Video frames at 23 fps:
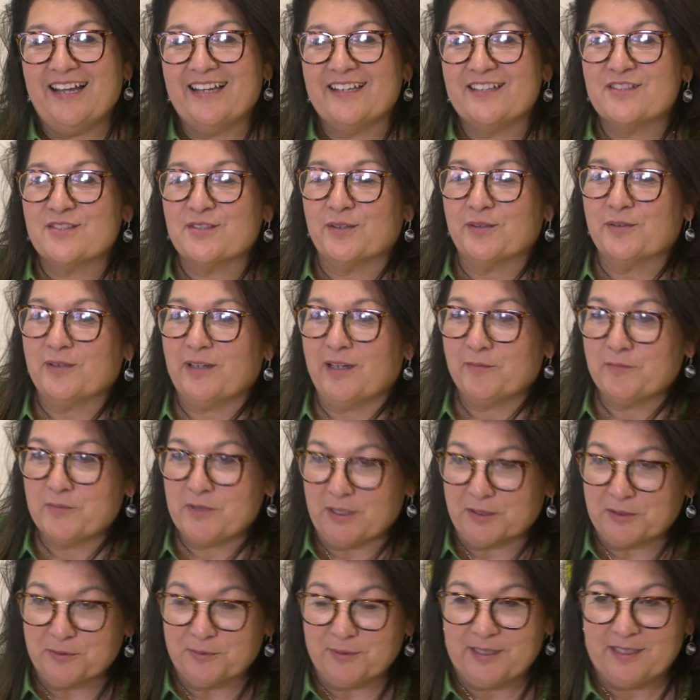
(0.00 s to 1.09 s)
Hi, so I'm
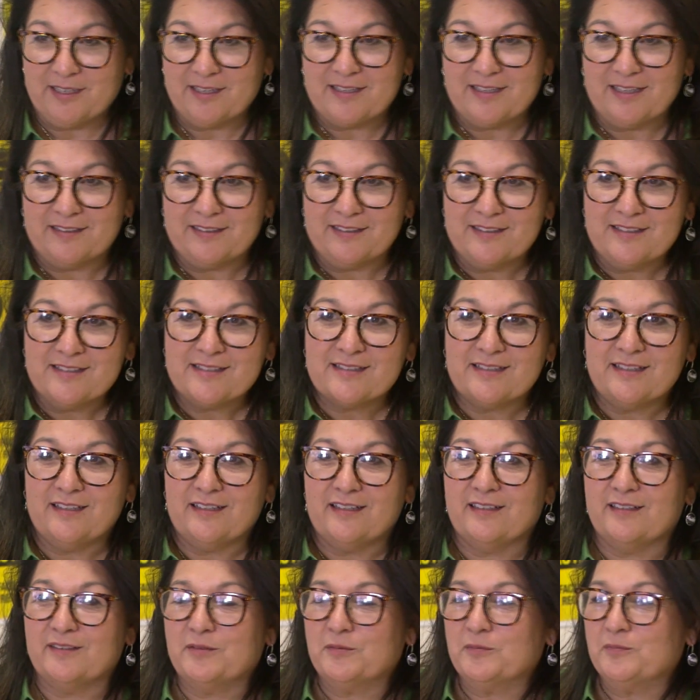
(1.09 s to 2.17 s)
Dr. Vida.
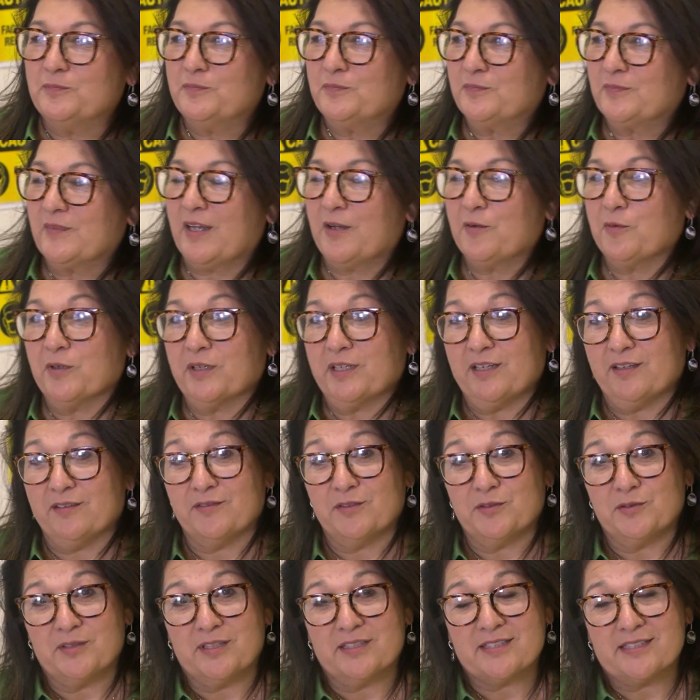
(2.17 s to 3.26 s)
I work
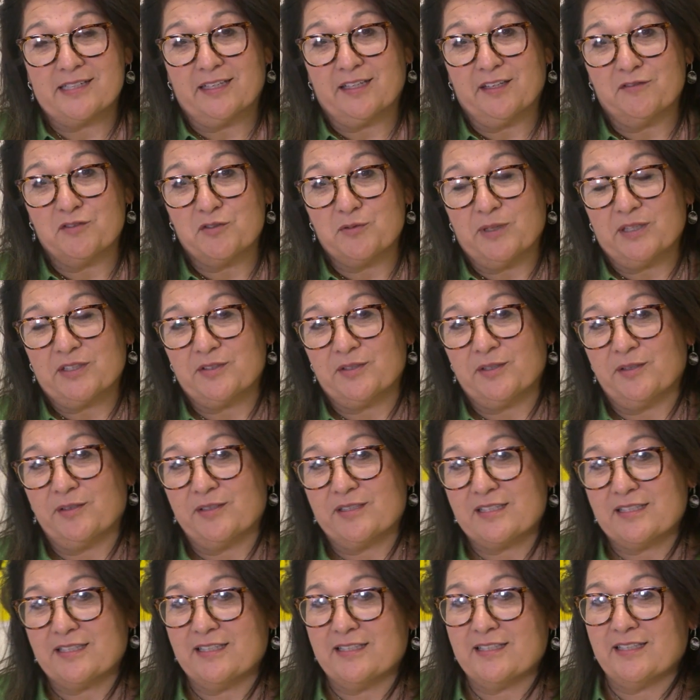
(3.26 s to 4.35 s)
here, Executive Director here
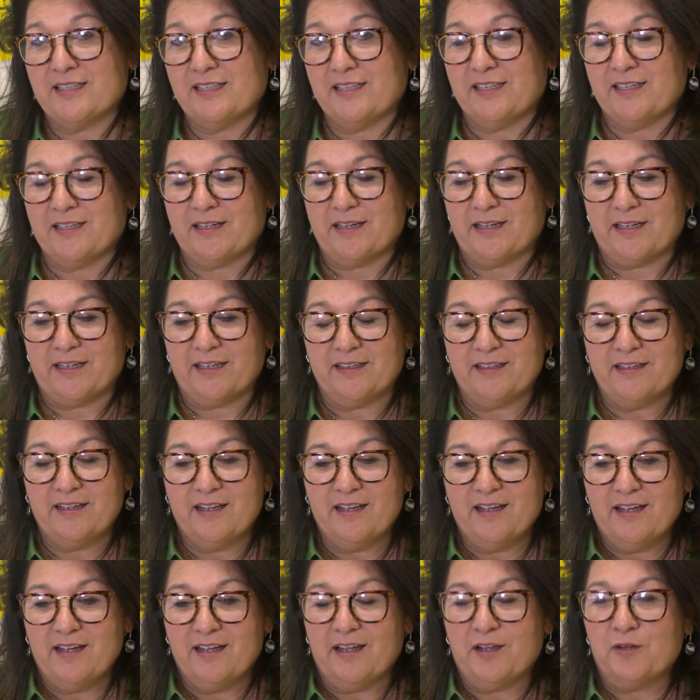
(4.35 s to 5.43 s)
at CCEI,
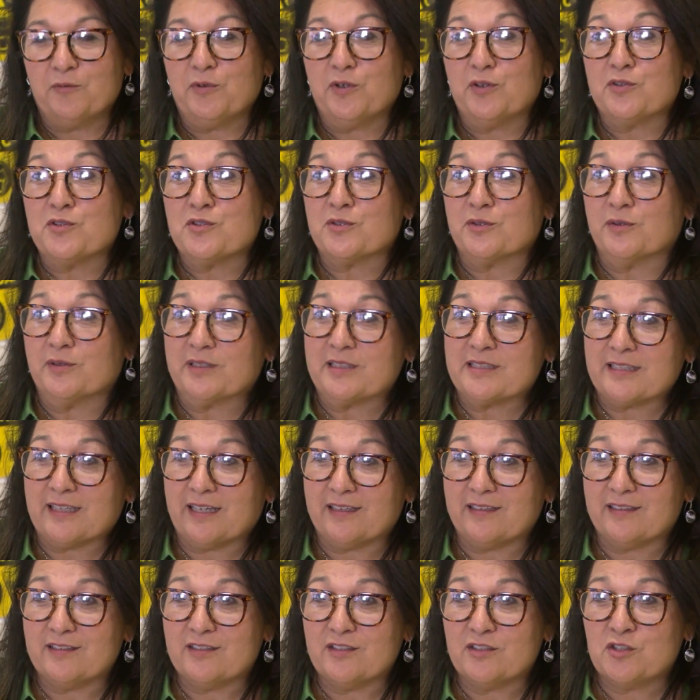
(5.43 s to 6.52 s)
and we are so
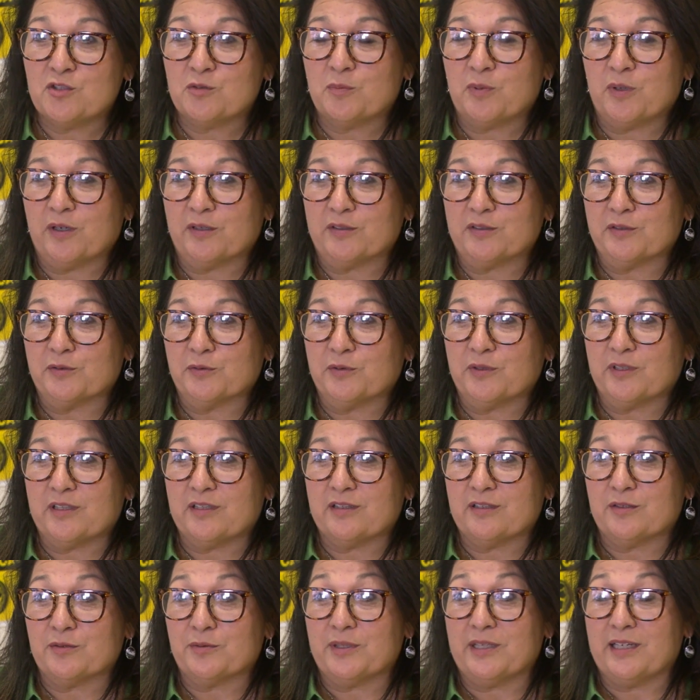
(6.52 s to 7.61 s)
excited to partner with
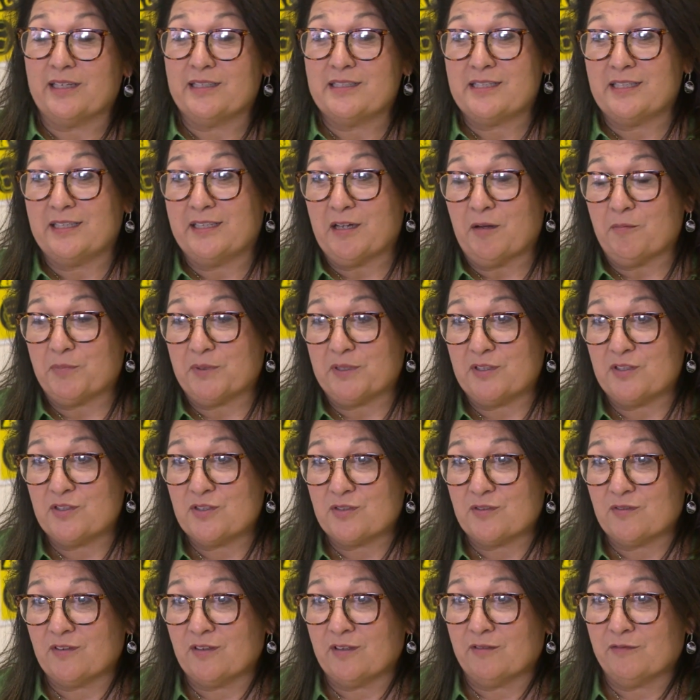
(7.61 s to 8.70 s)
3 IT
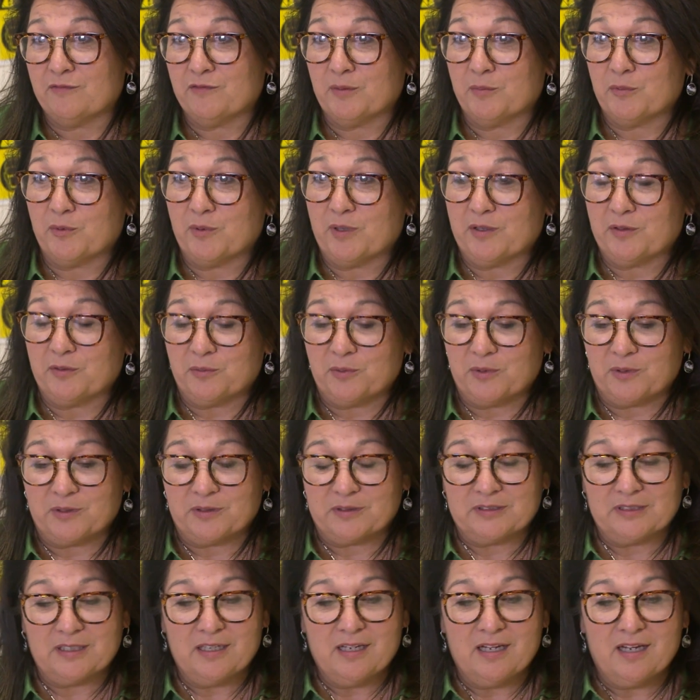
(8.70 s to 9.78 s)
companies from around the
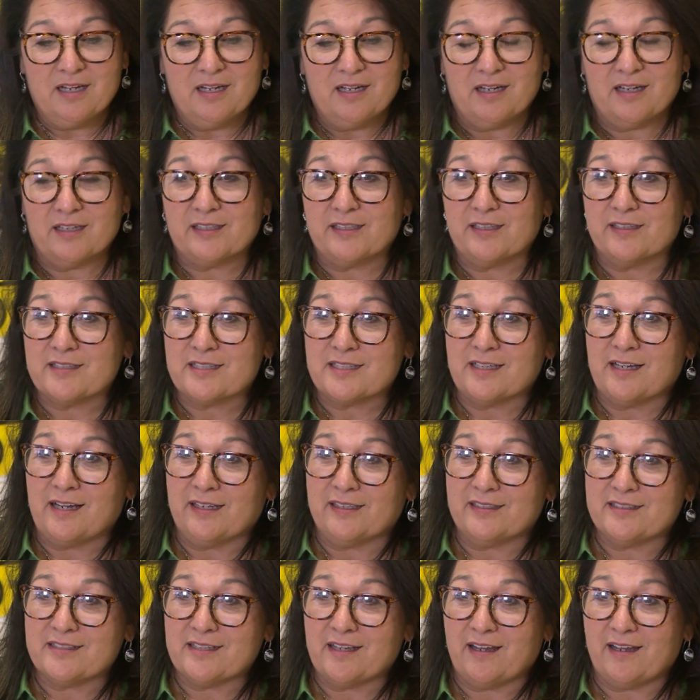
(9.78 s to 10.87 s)
world: Augusta
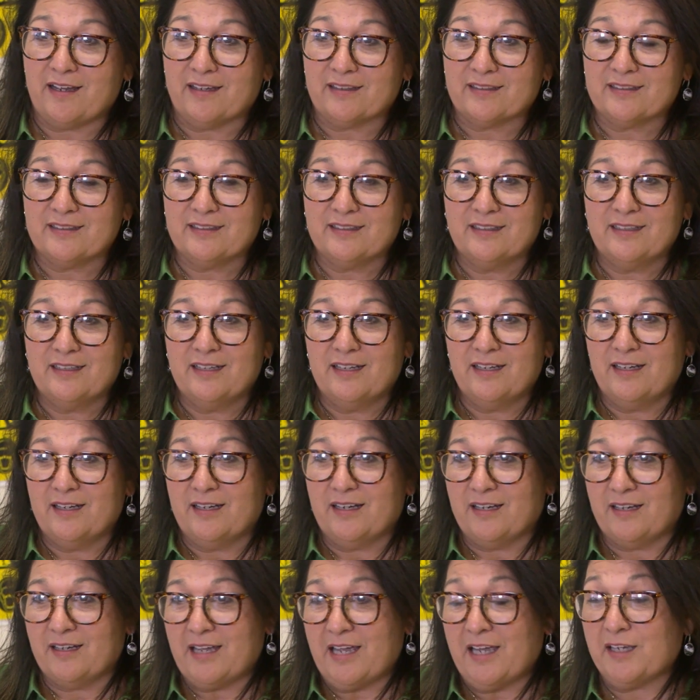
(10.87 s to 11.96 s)
High Tech,
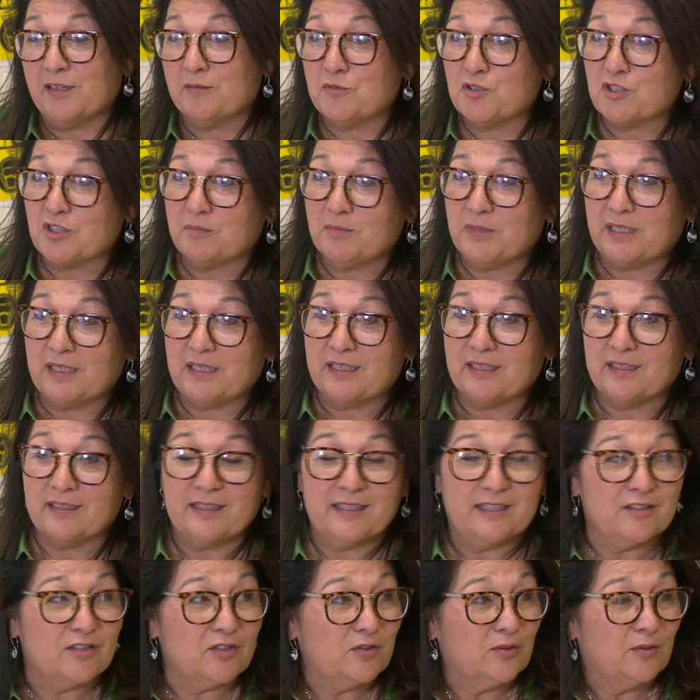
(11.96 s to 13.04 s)
AMG Media,
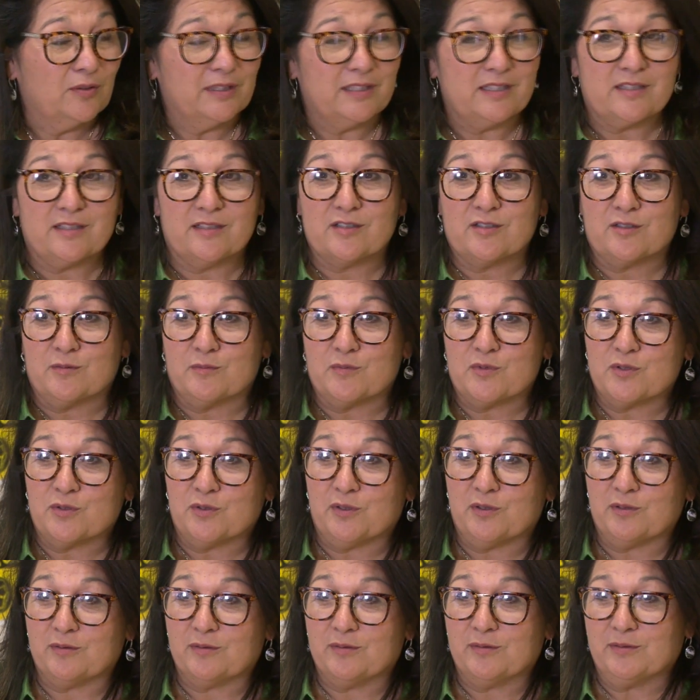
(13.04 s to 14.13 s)
and Soli Systems,
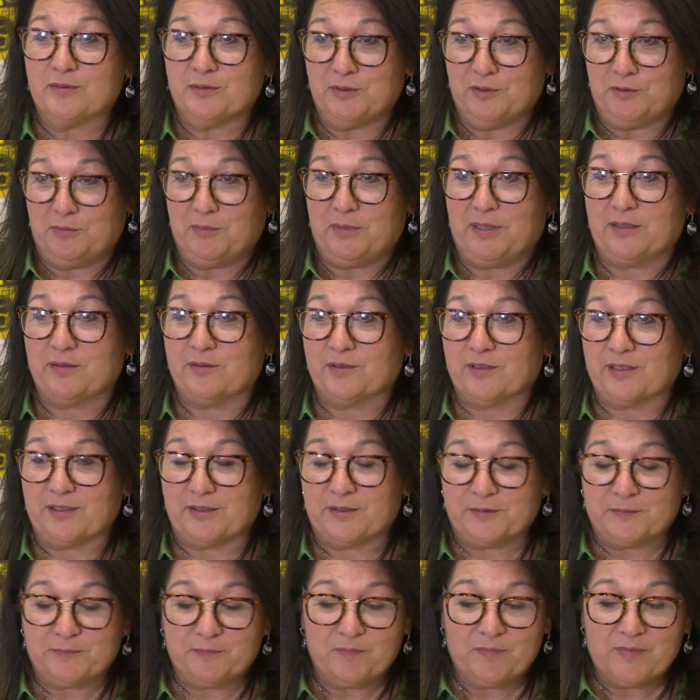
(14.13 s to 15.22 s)
who you met
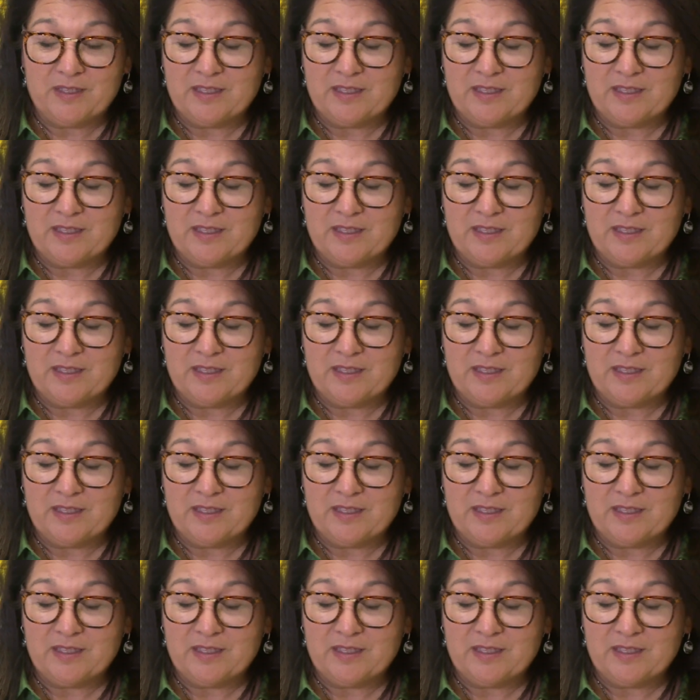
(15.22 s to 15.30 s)
earlier.